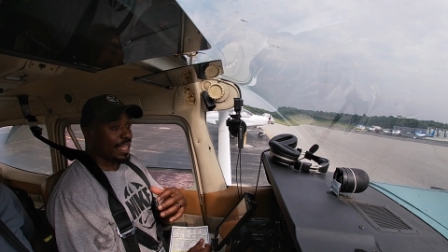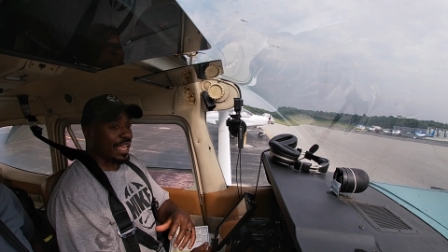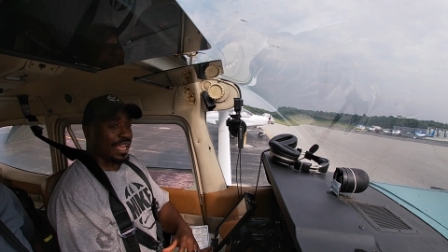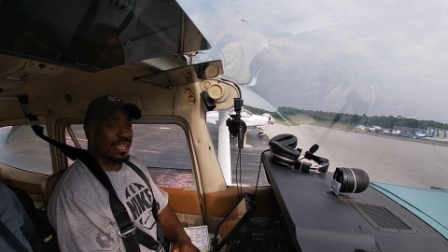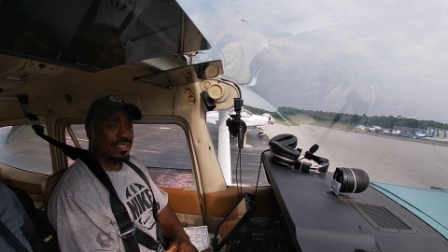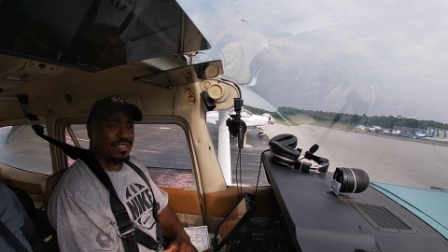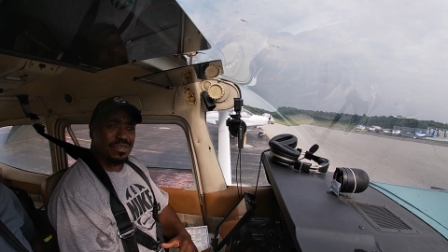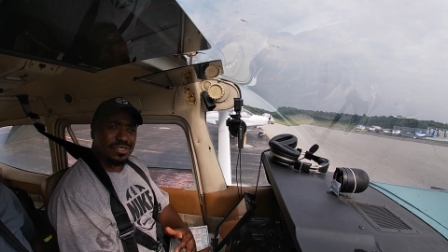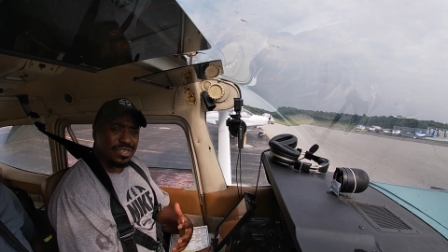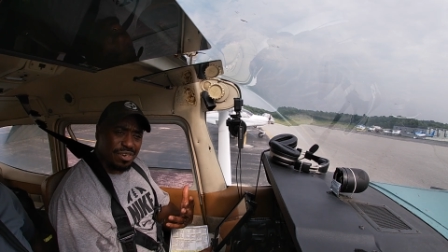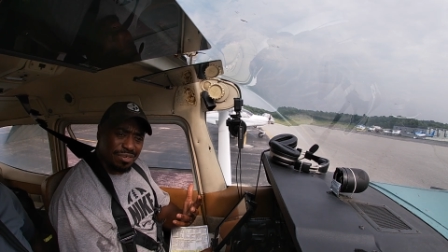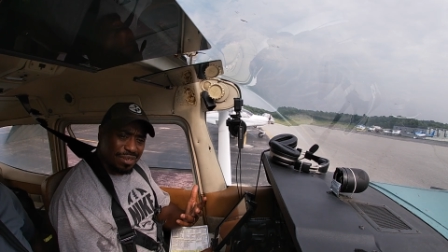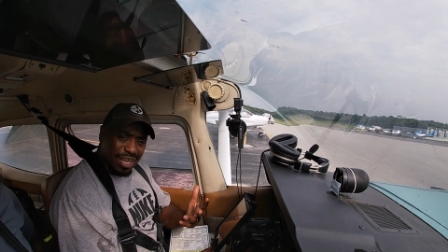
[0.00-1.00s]
And those
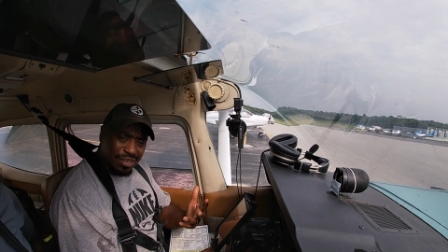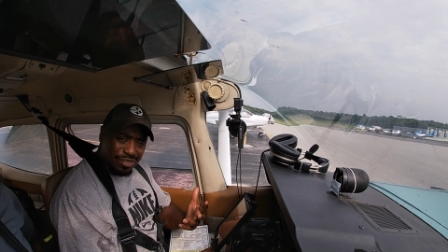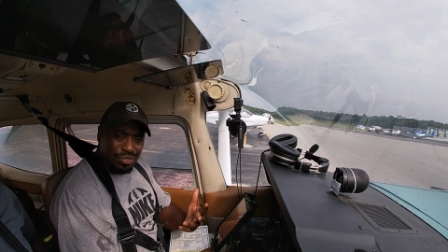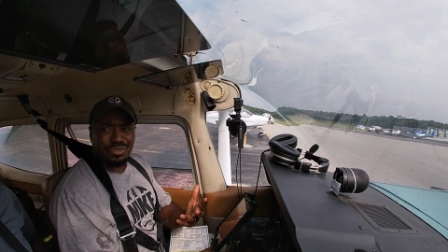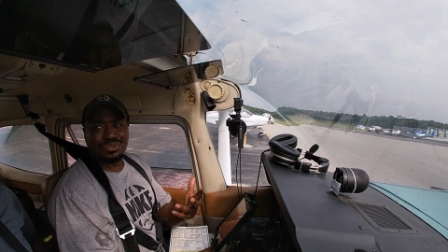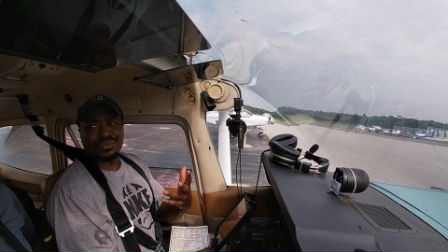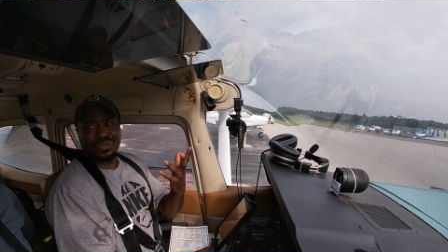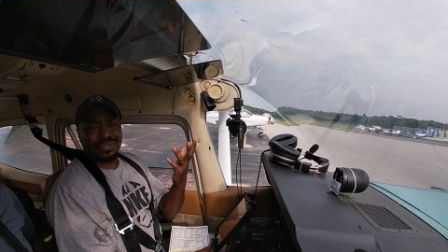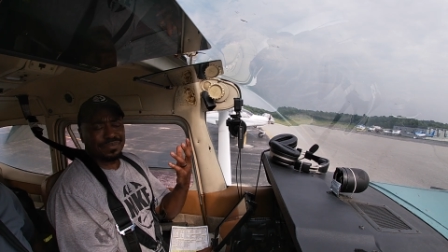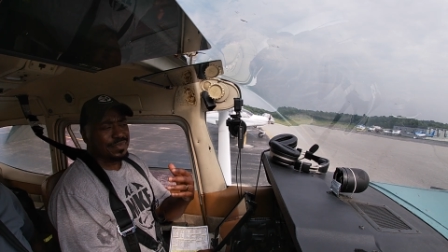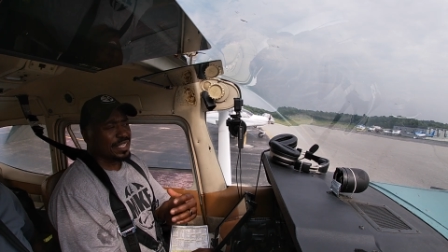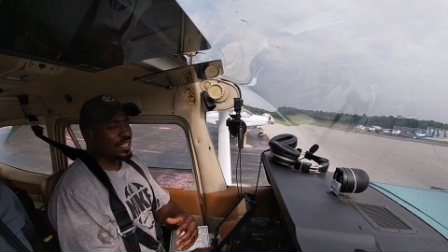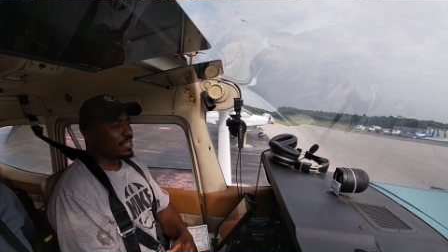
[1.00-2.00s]
aren't unusual.
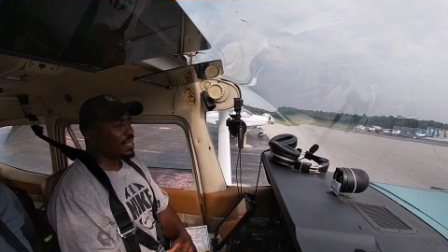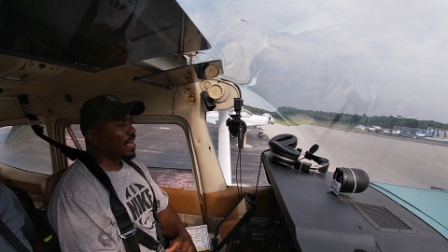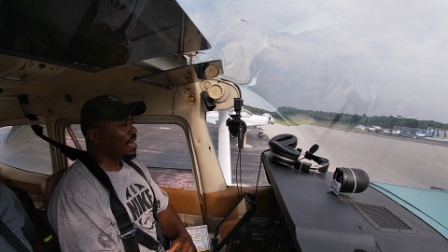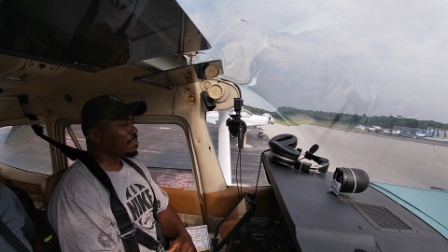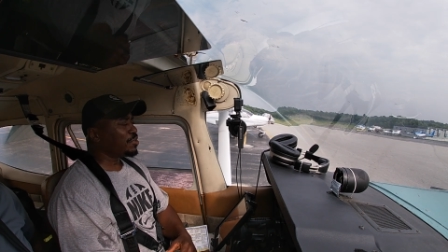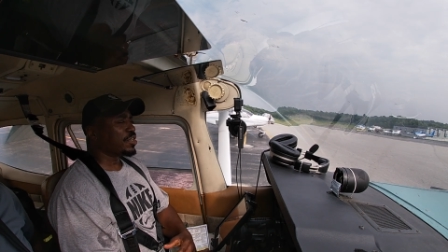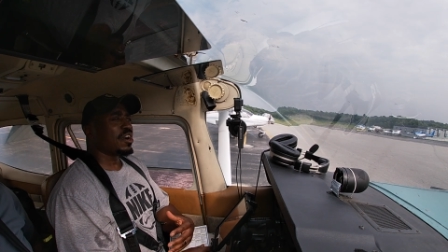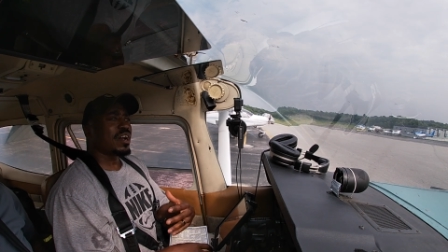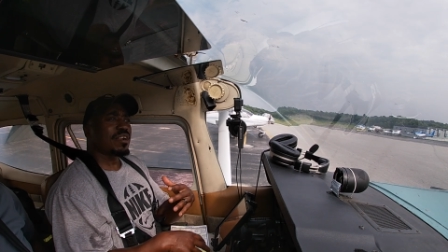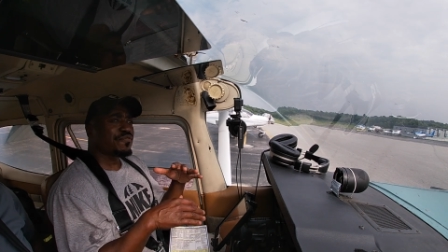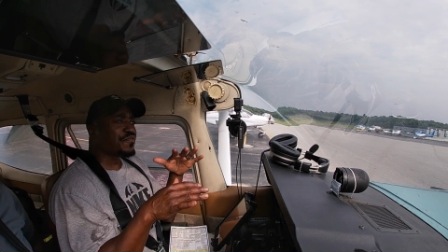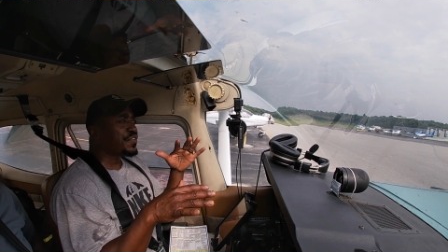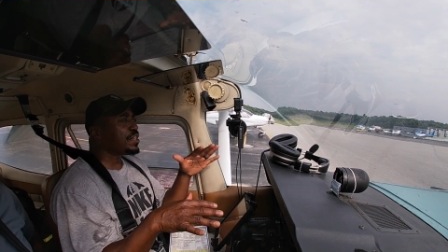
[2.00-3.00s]
You're
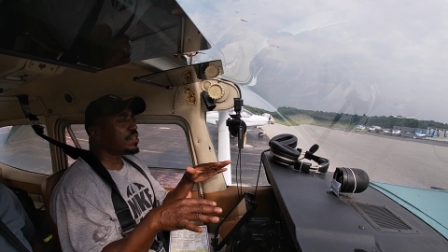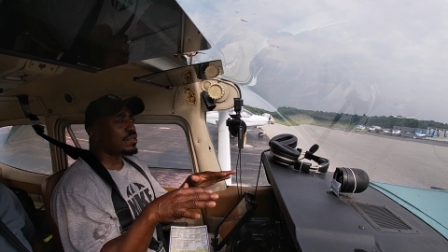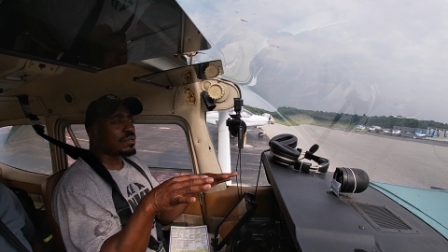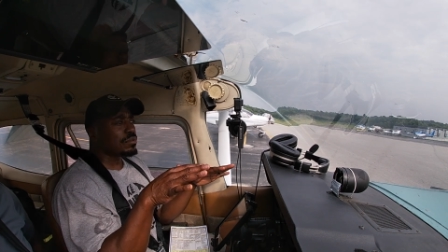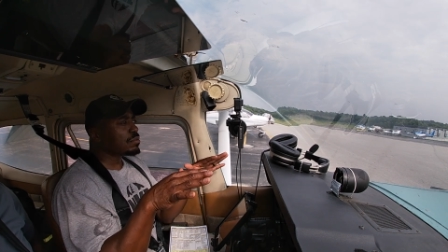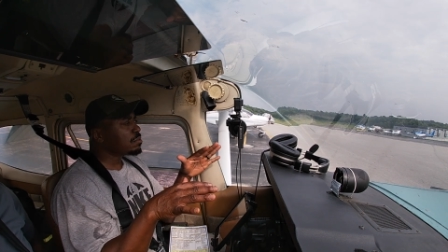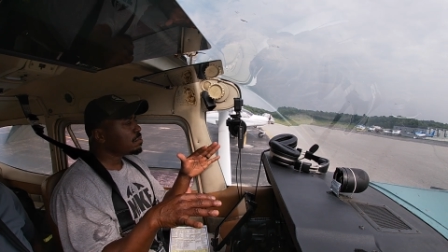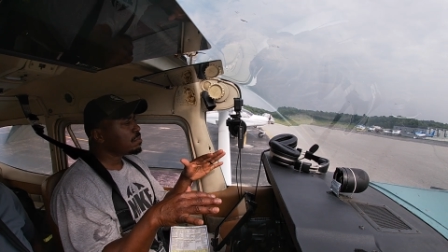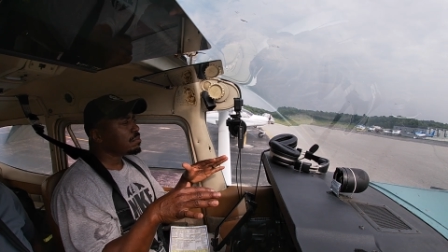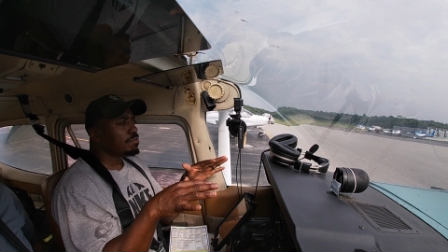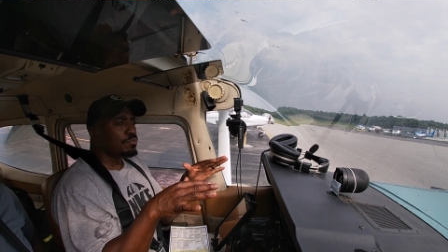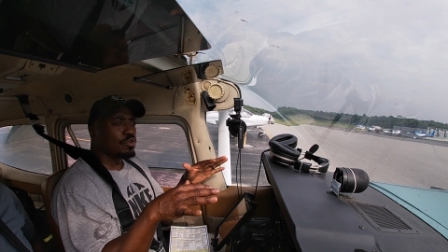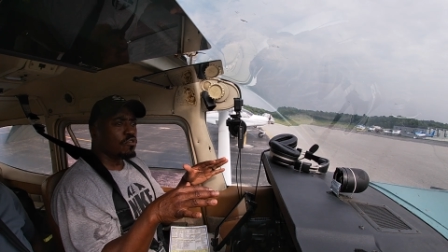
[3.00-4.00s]
gonna feel
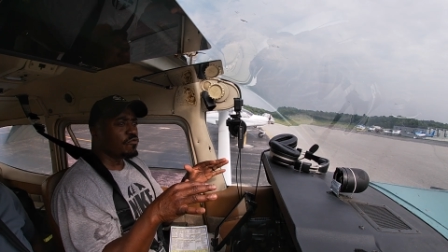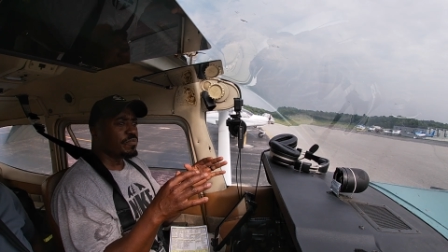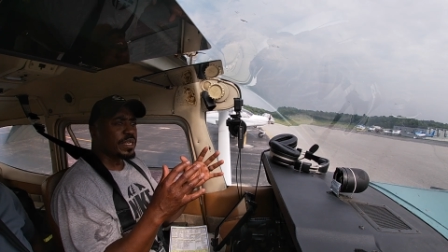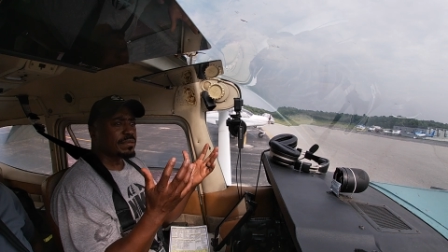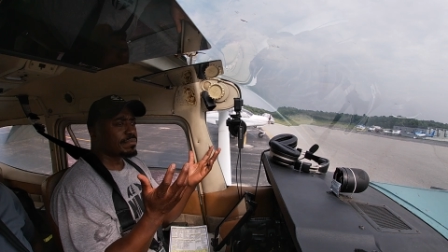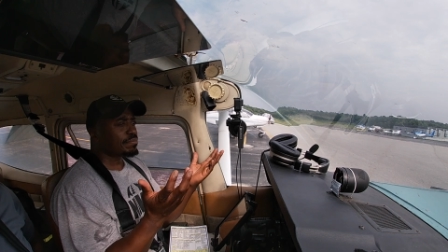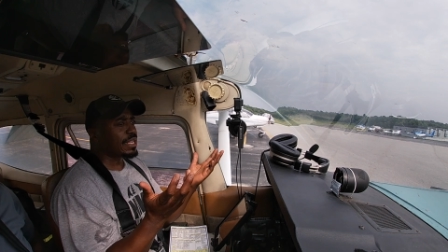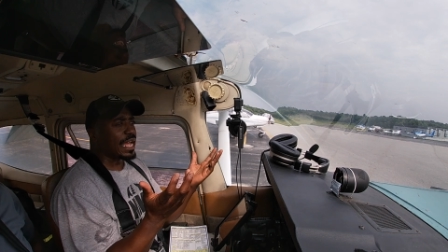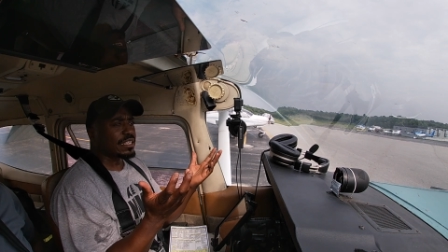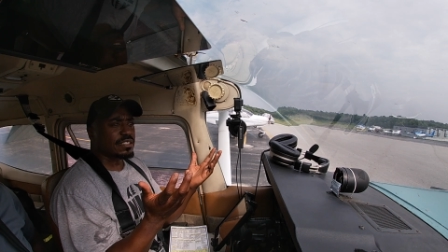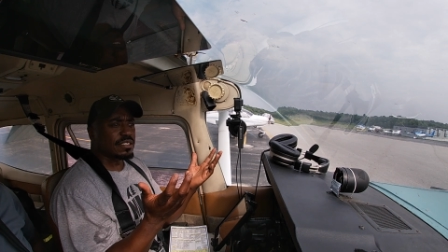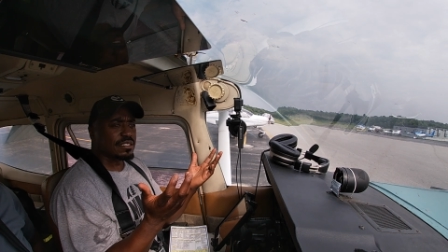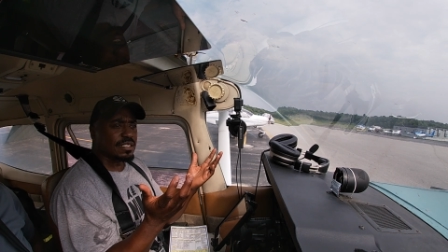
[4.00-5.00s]
movement.
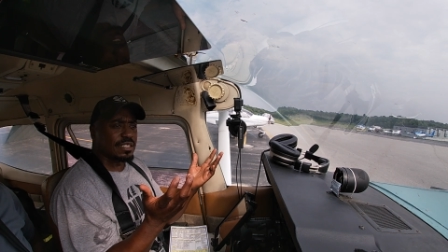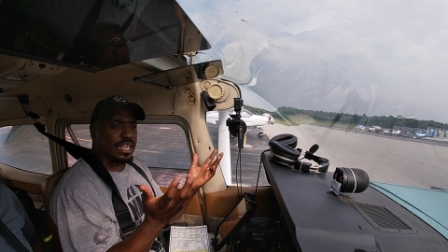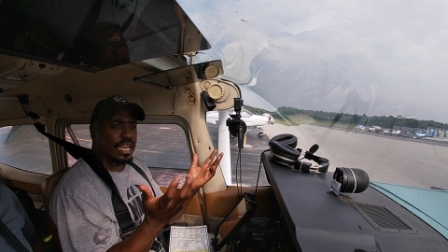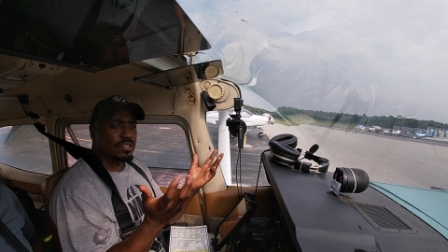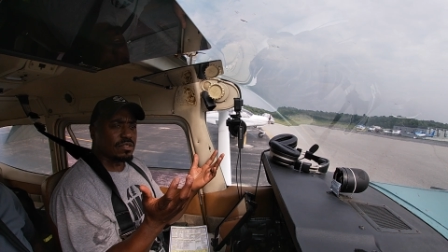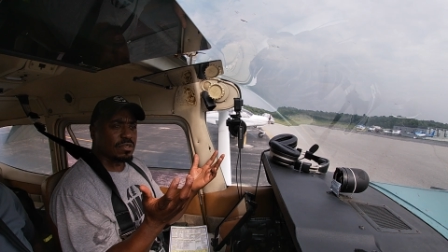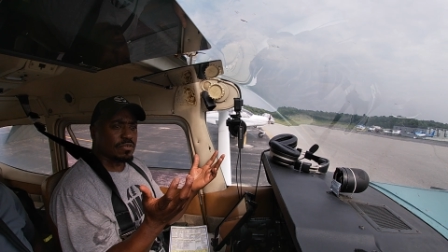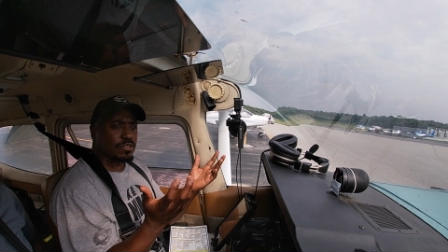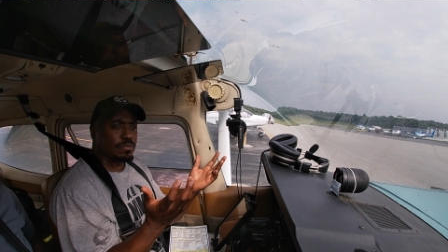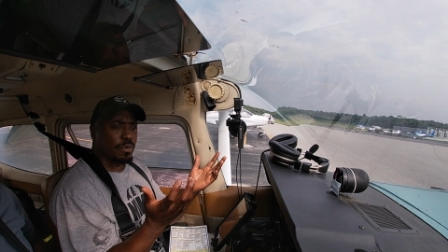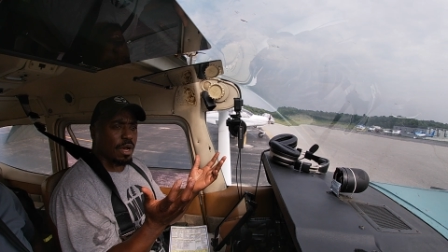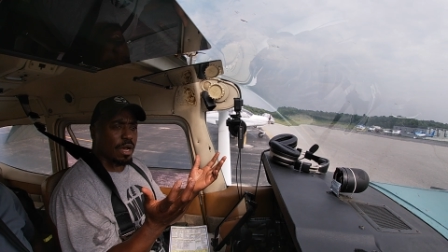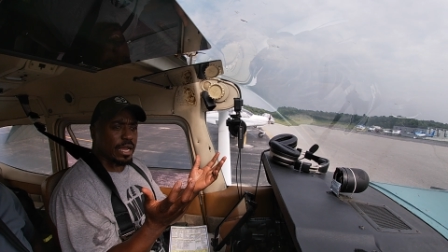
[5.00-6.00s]
That's just the nature of
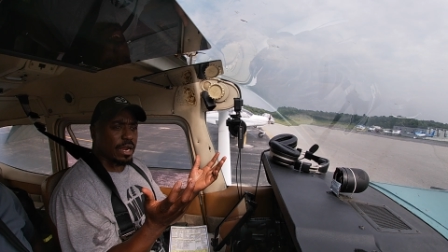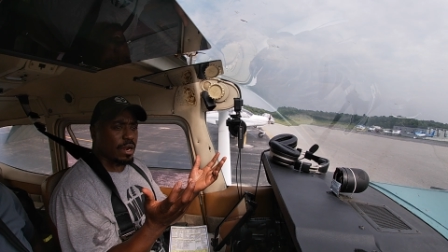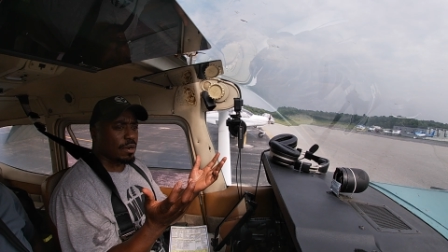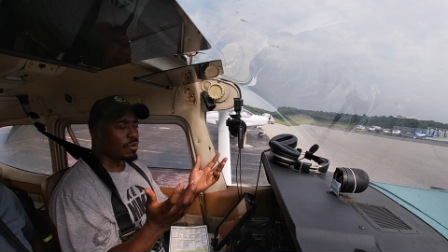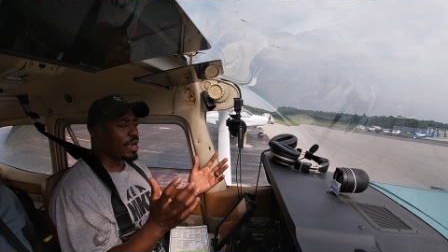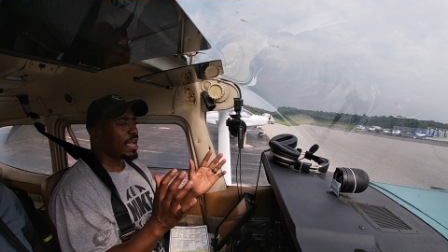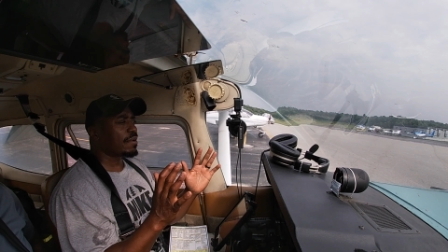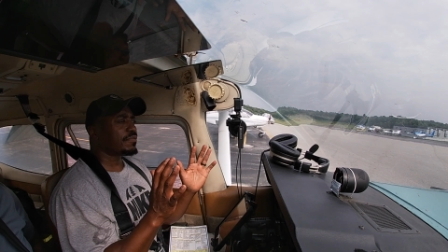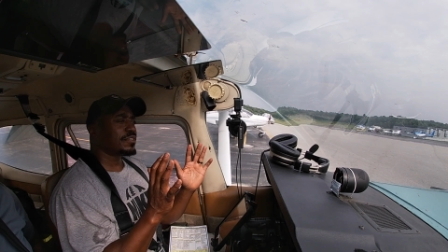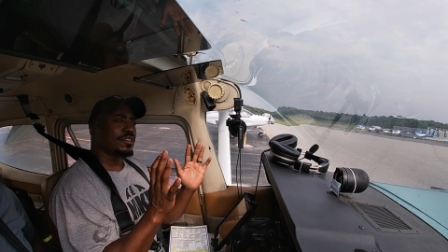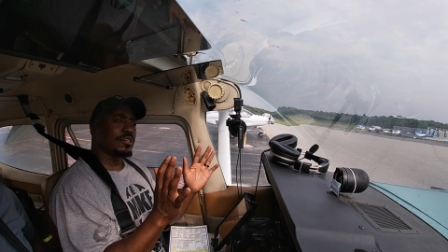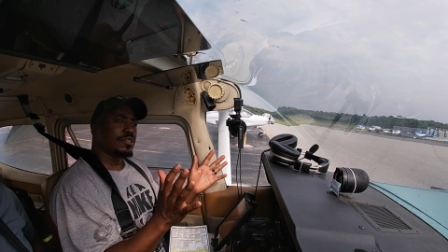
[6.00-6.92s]
small aircraft.